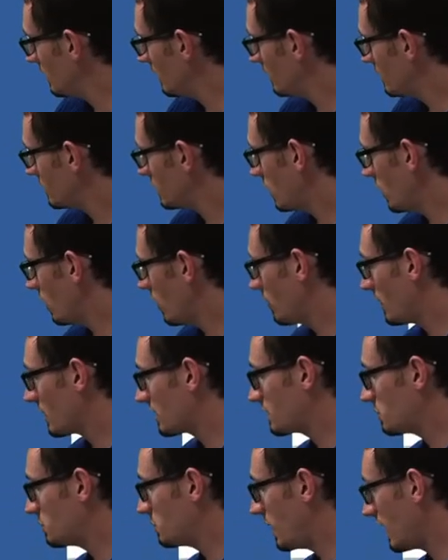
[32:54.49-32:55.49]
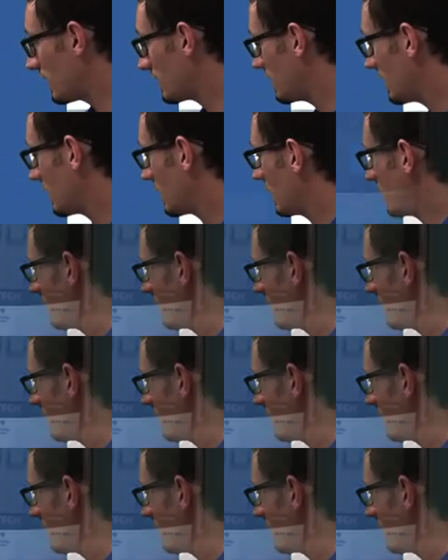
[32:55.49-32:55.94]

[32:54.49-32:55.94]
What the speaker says: So I'm expecting